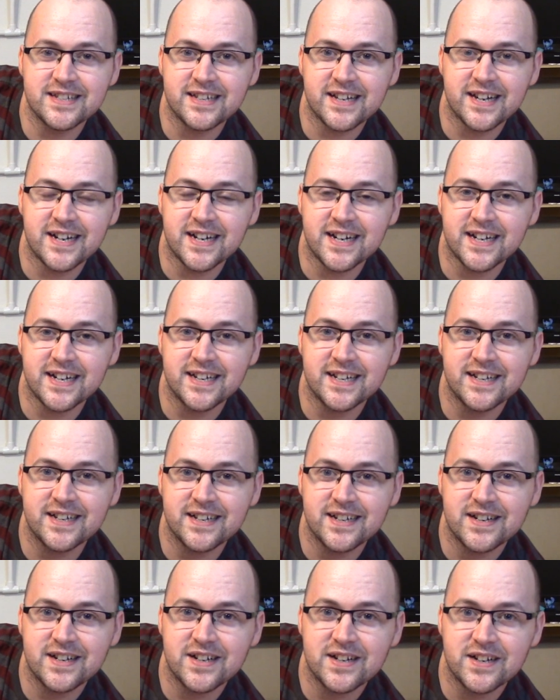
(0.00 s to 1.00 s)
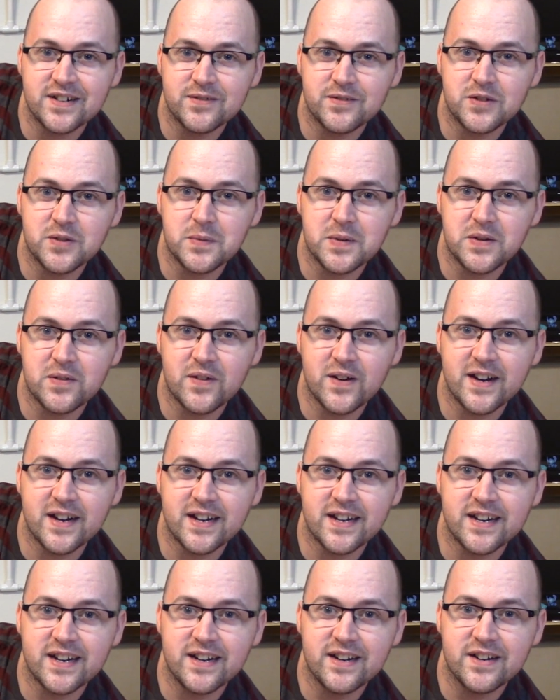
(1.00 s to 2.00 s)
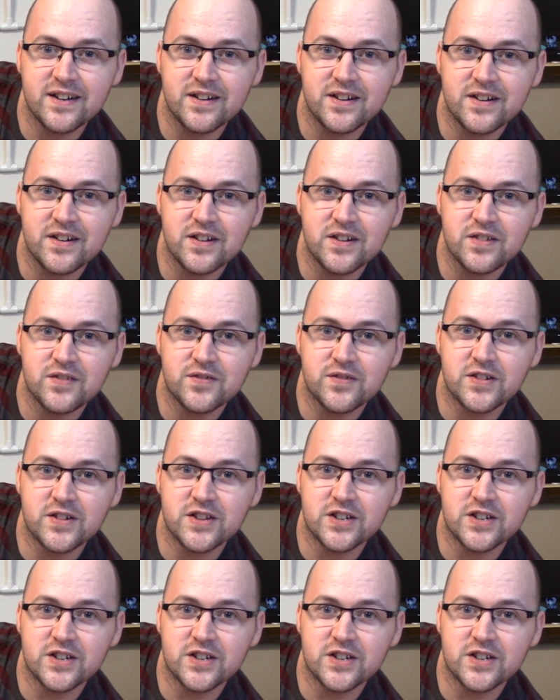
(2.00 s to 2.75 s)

guy will be ready for the